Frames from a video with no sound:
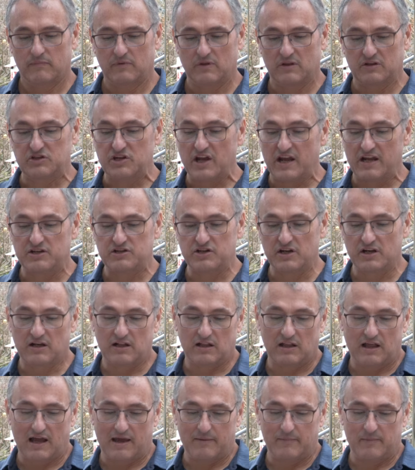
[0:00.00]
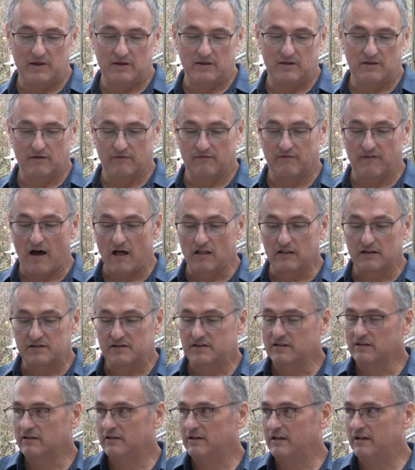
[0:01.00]
the changing climate, the
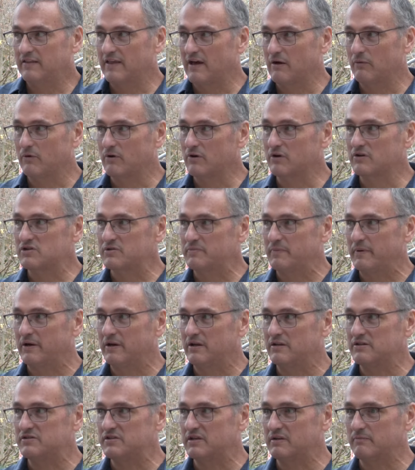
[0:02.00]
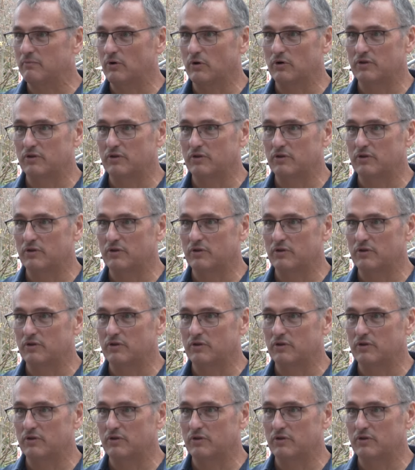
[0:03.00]
volatility that we're experiencing,